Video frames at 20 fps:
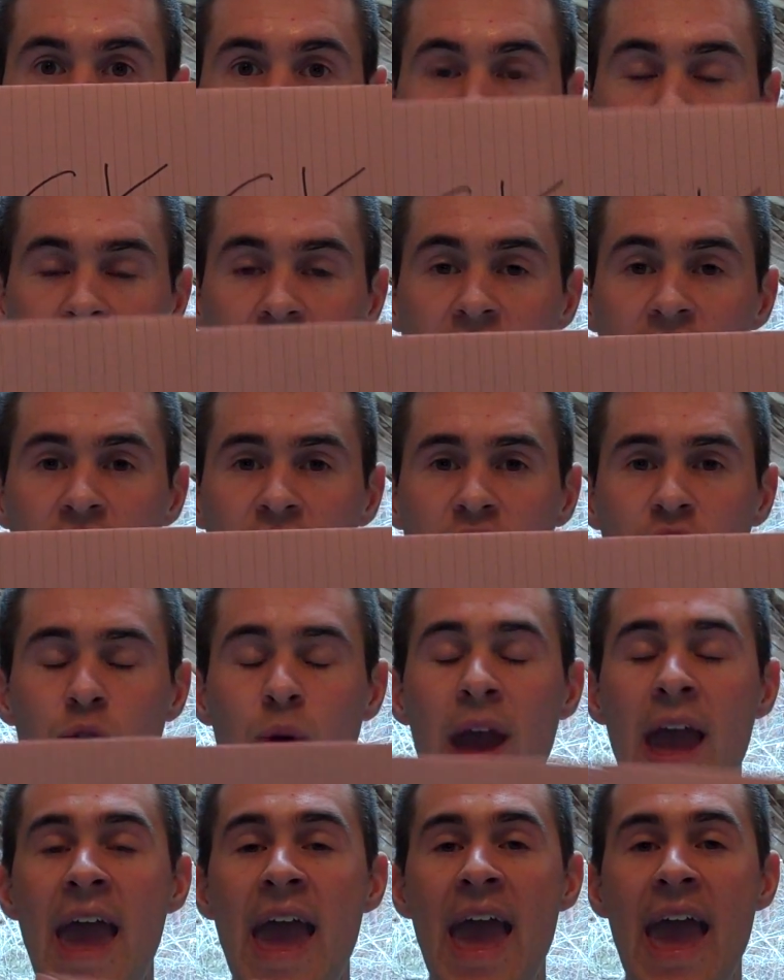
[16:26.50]
Okay? You
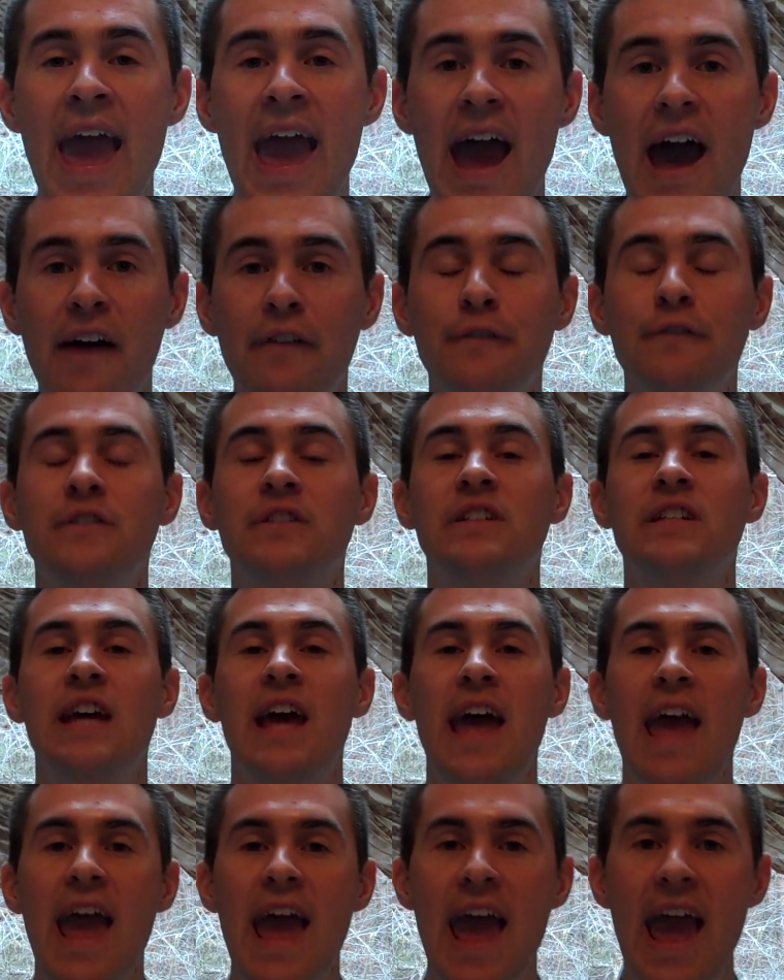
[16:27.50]
have to